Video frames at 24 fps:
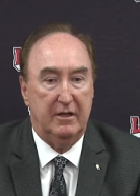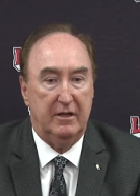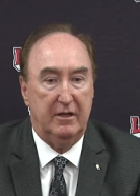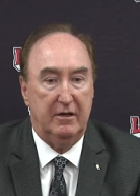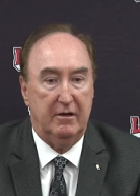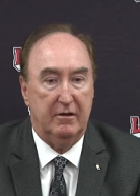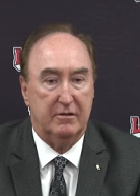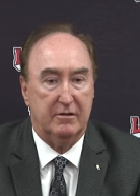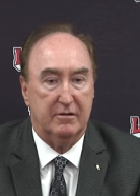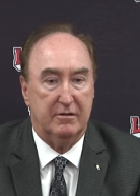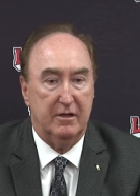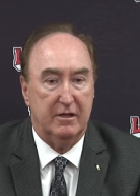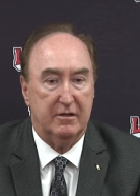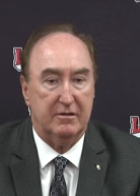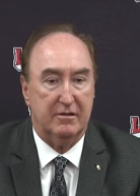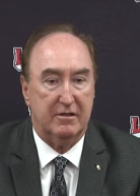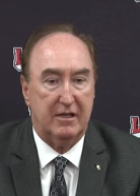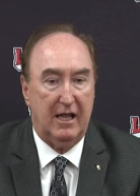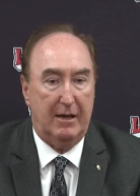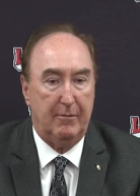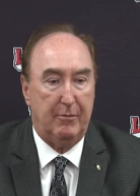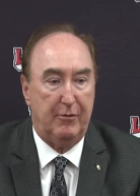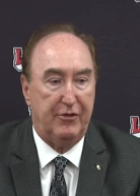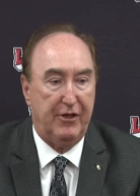you know, it's, it's the
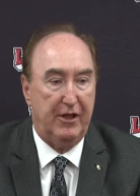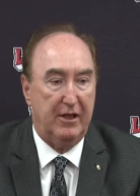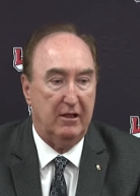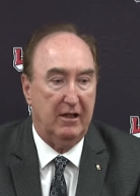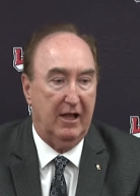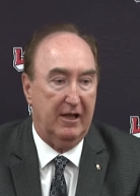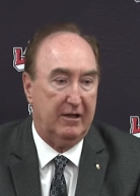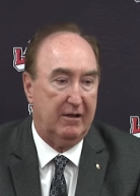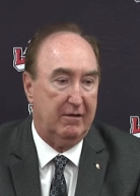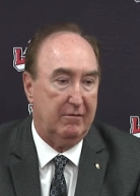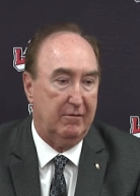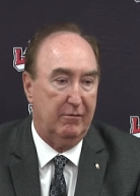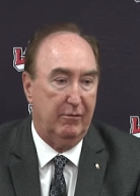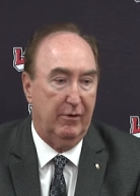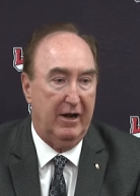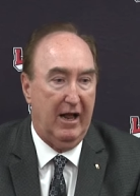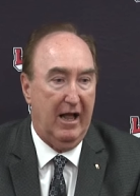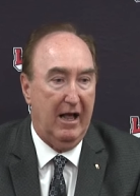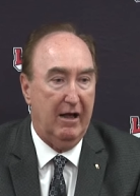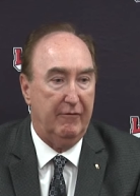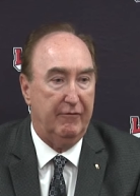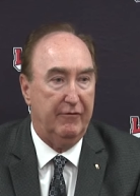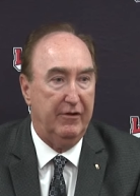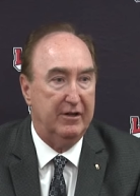type of thing like when
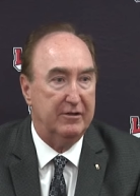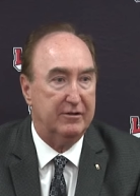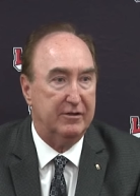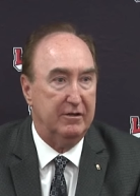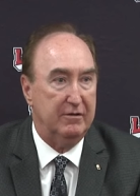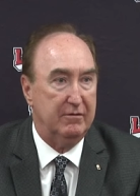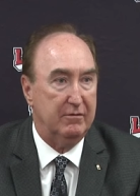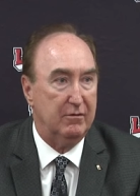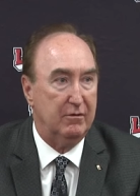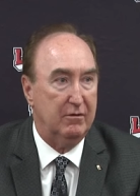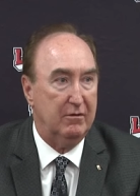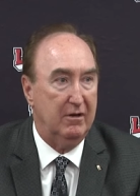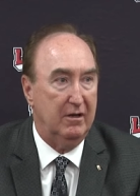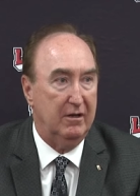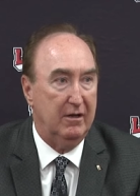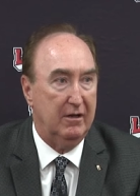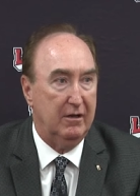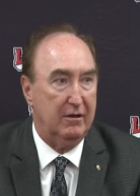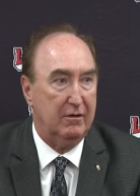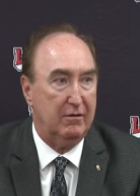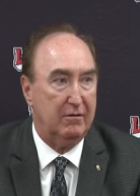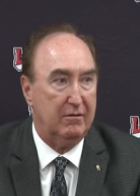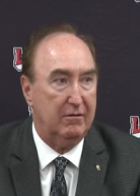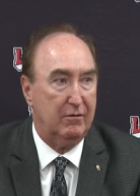Al Vincent
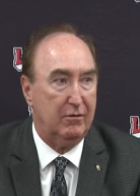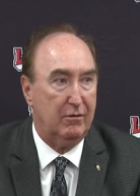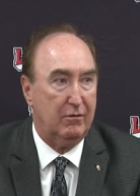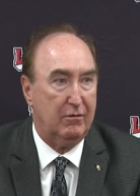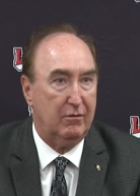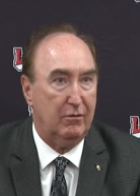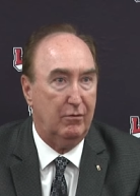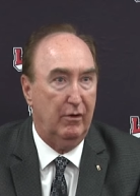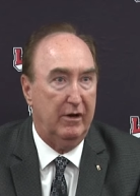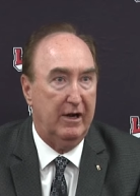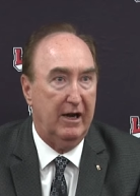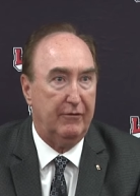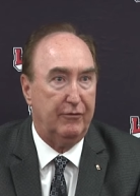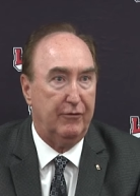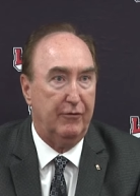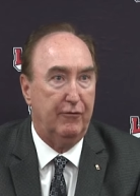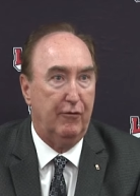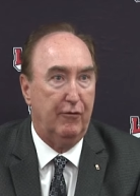quit after